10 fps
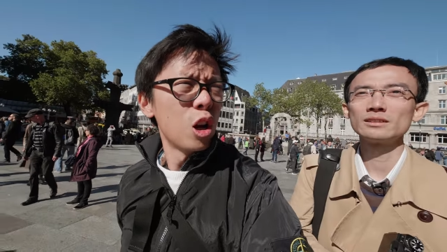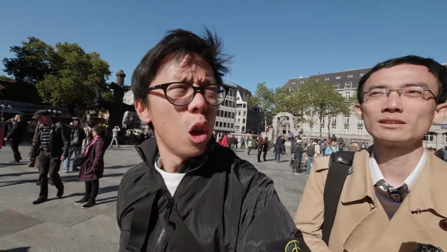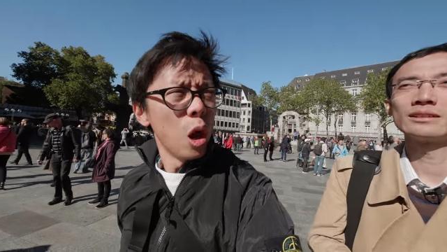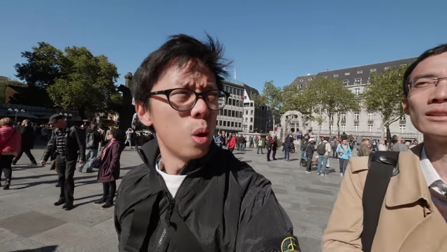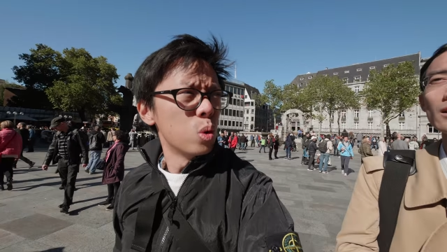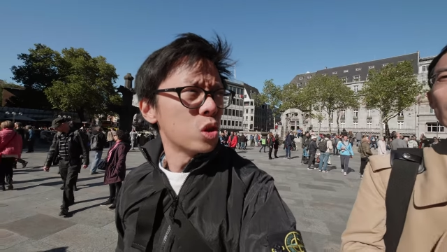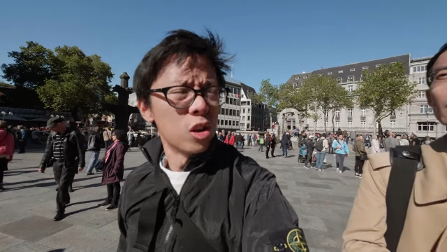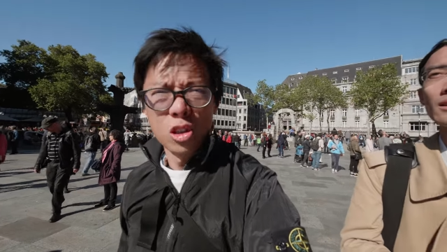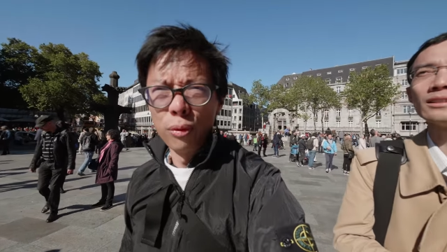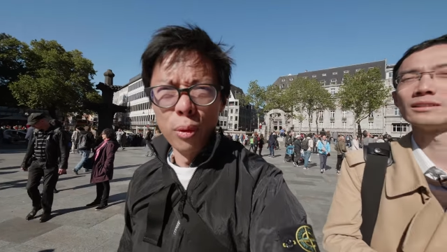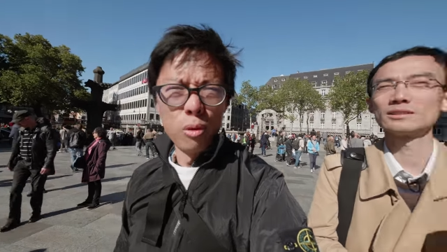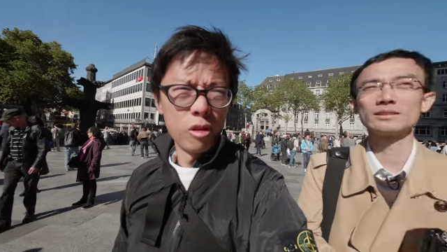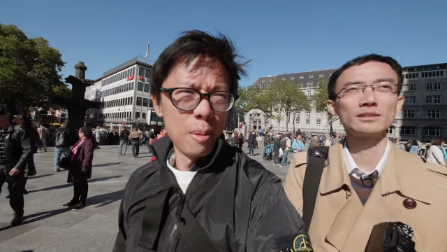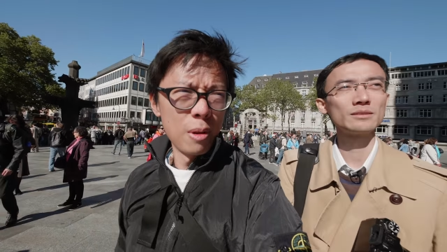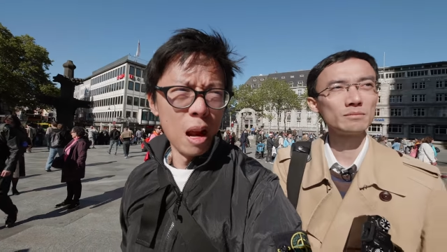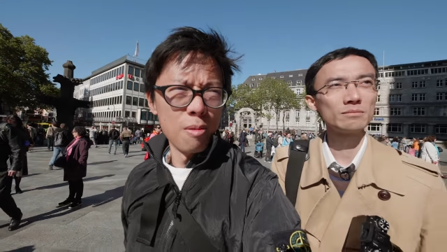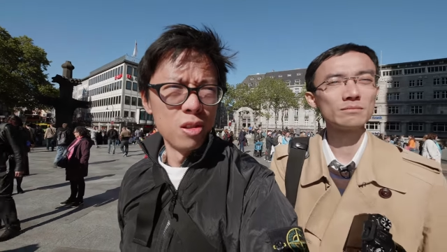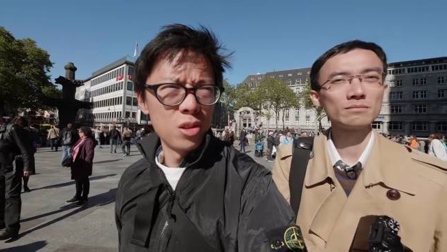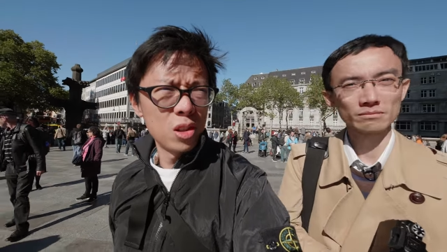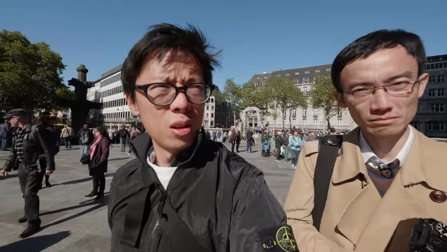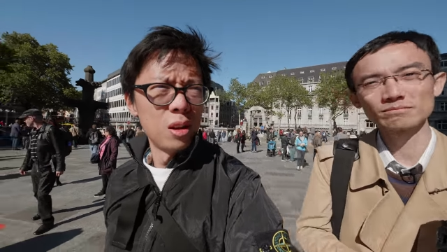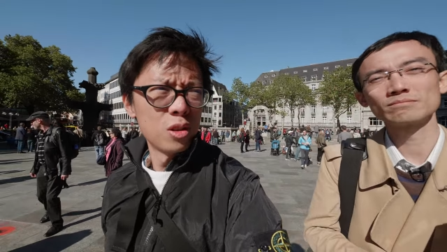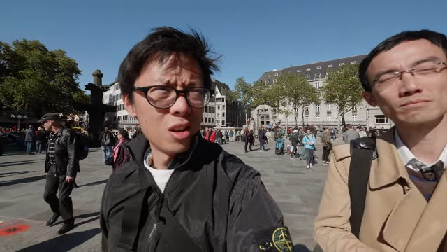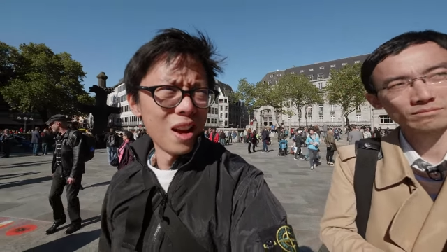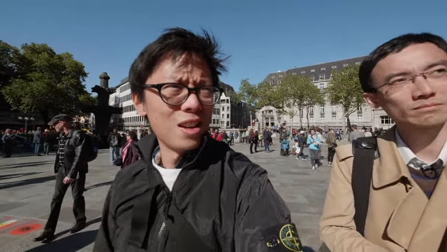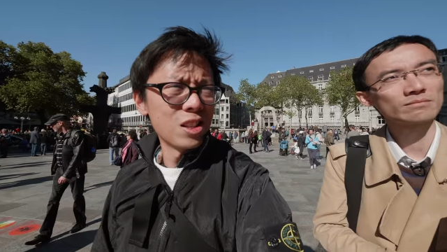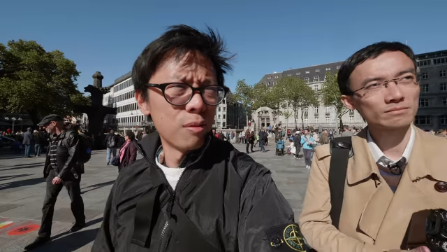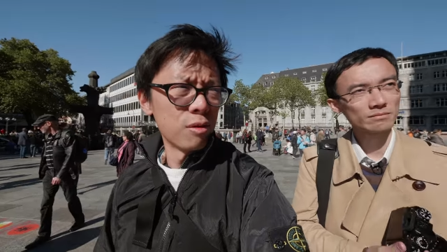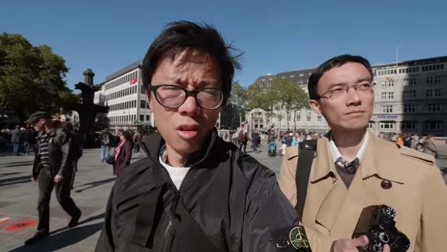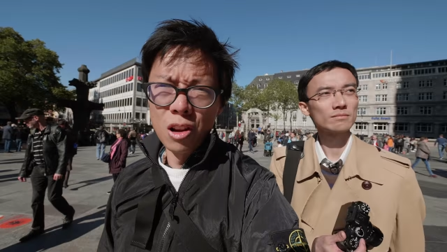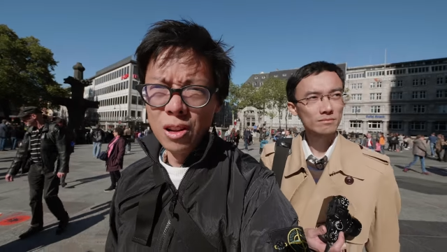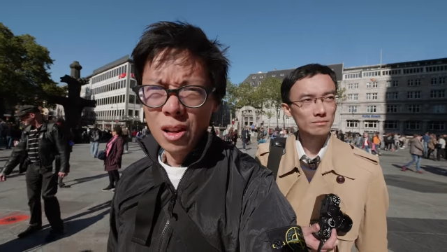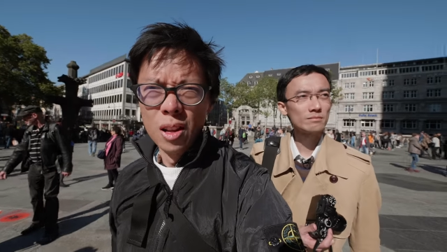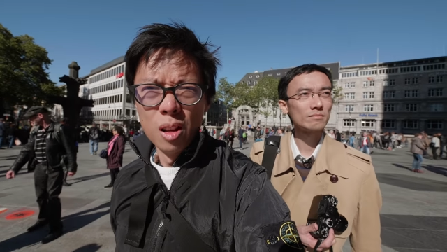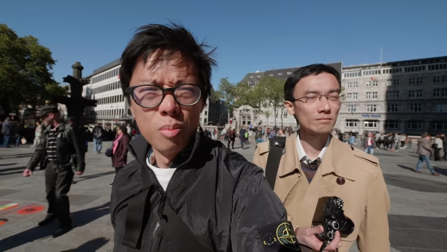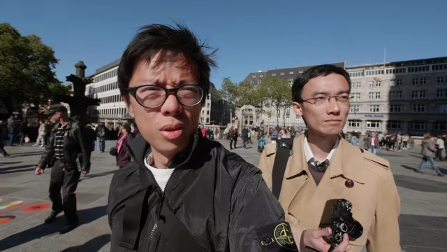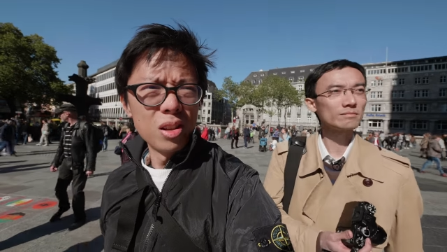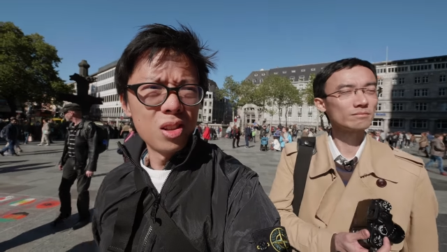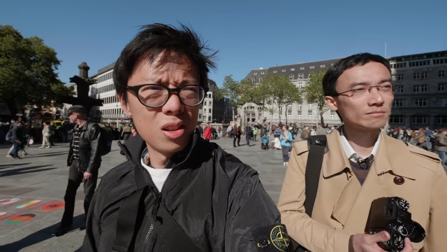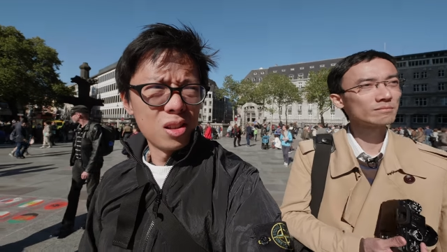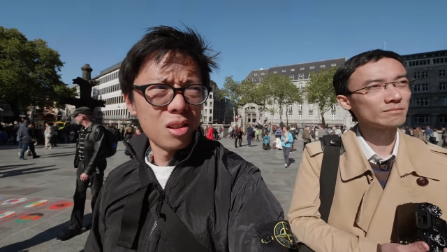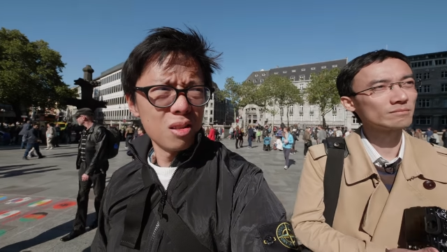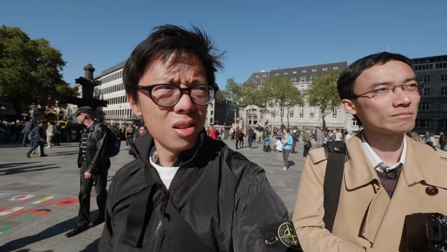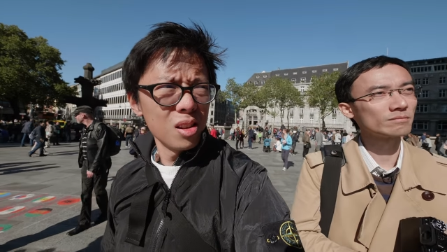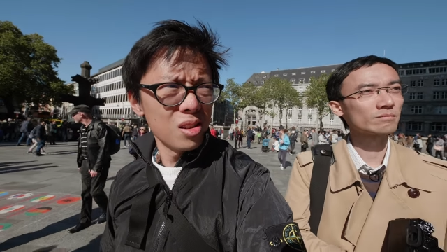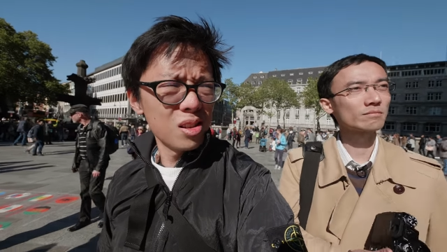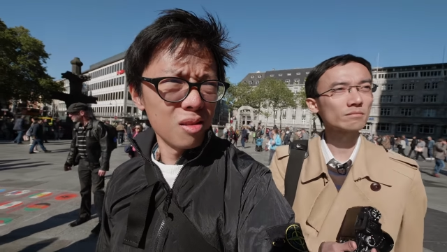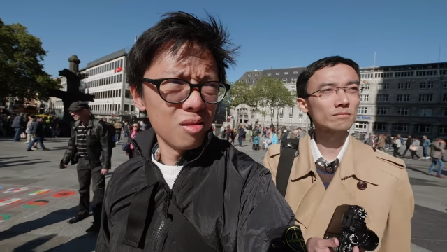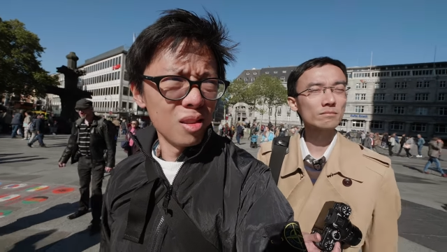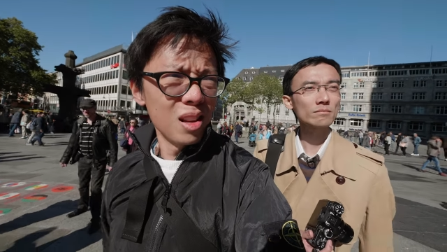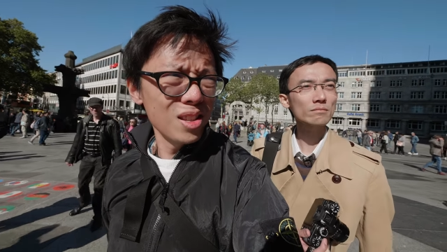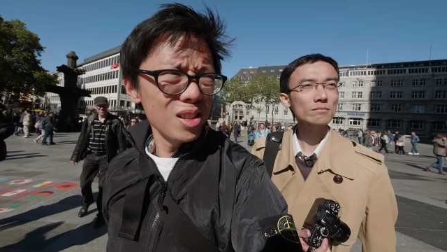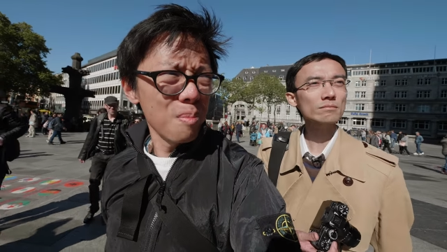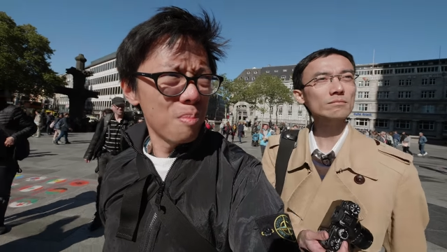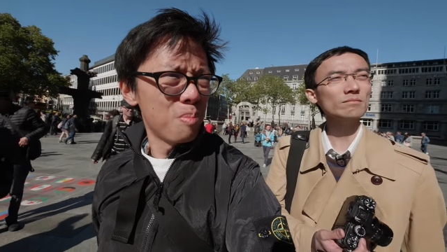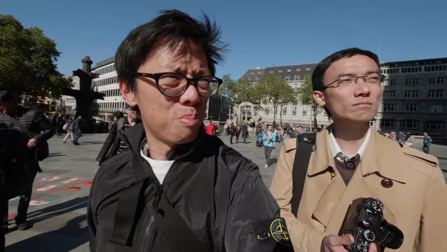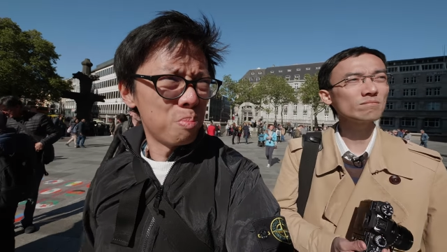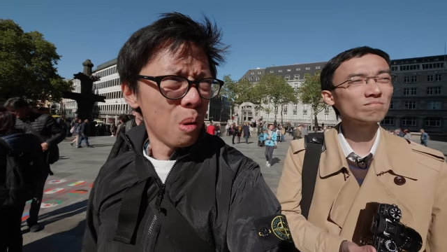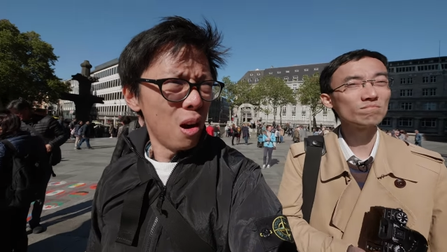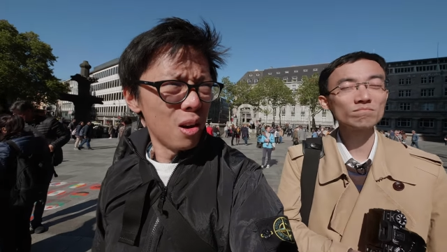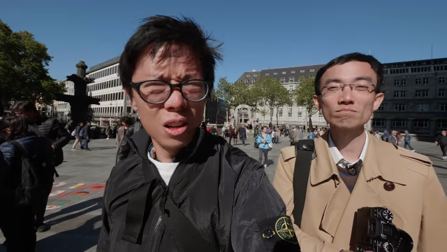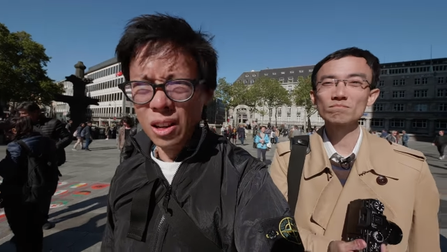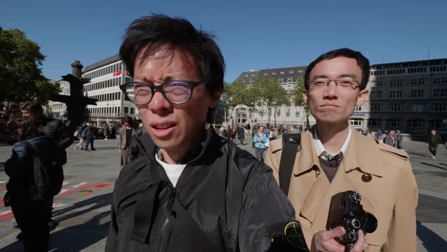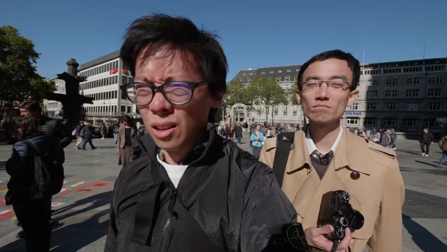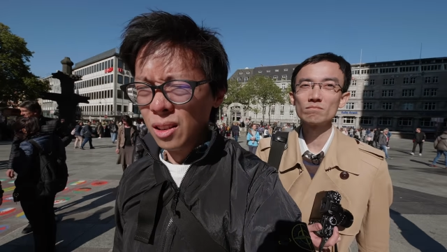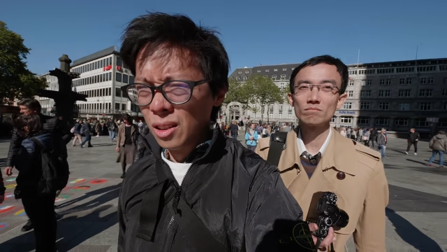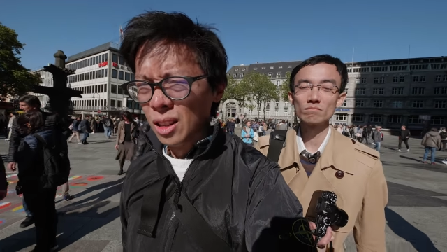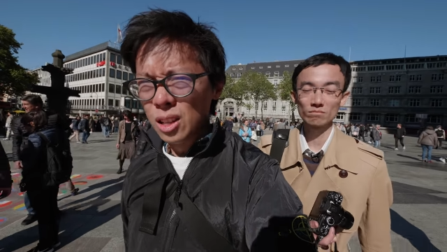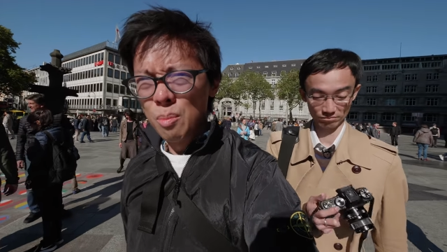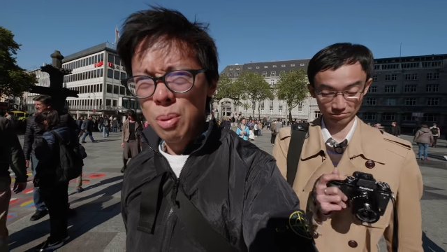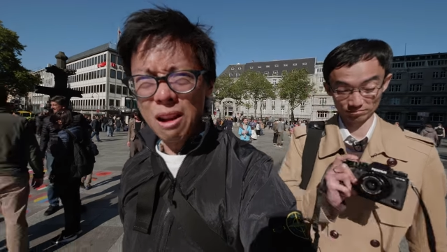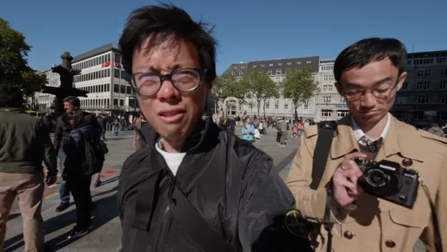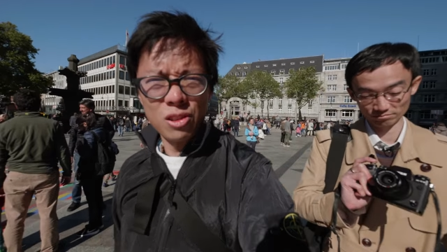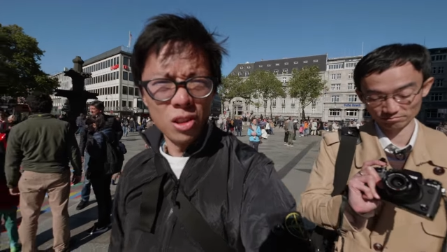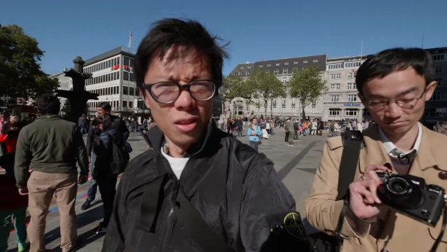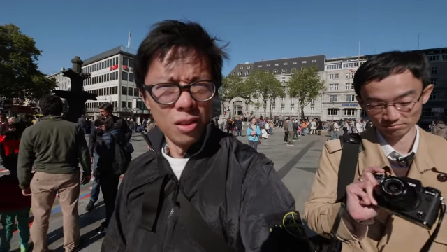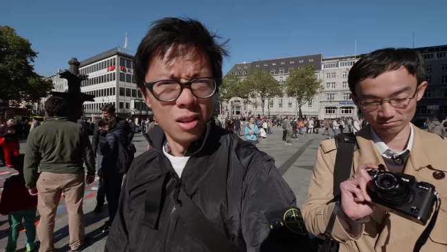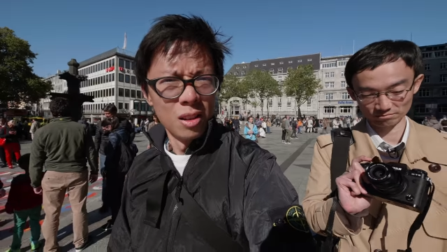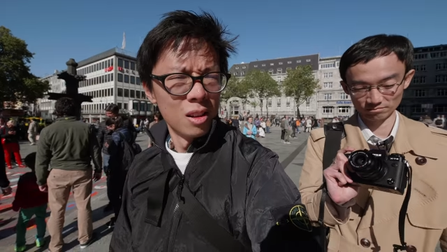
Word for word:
Speaker 1: closer to full frame cameras to the A7 III, but this is this is this is a bargain in comparison.